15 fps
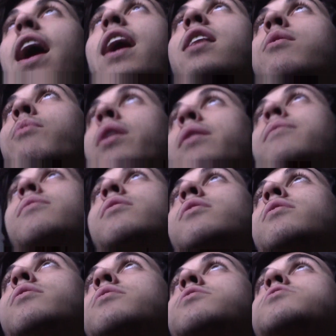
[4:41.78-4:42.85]
Anyway,
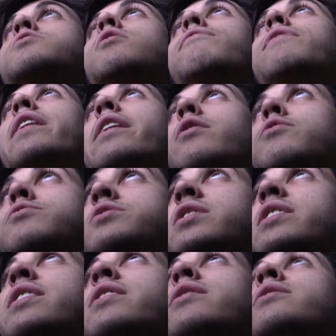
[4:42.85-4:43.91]
stuff like
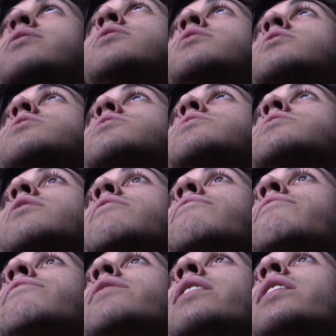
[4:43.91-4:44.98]
Utena,
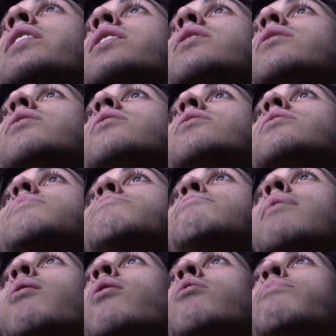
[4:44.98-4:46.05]
stuff like
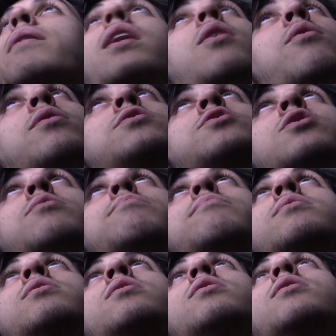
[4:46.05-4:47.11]
Mawaru Penguin
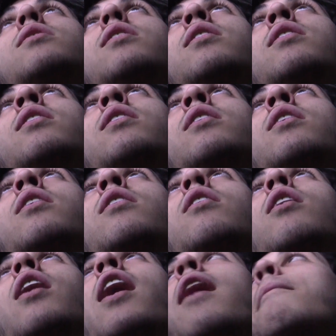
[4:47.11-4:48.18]
Drum,
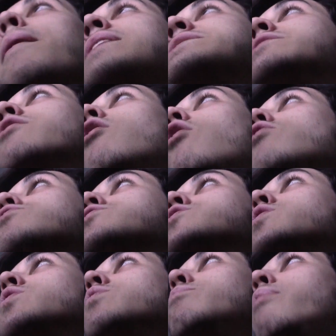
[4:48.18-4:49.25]
I imagine
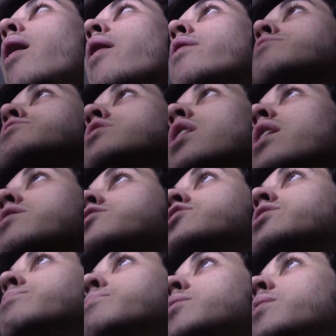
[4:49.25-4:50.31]
also borrows a lot of
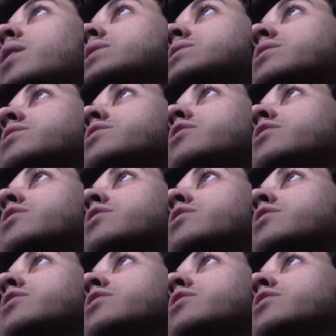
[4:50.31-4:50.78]
Shimbo-esque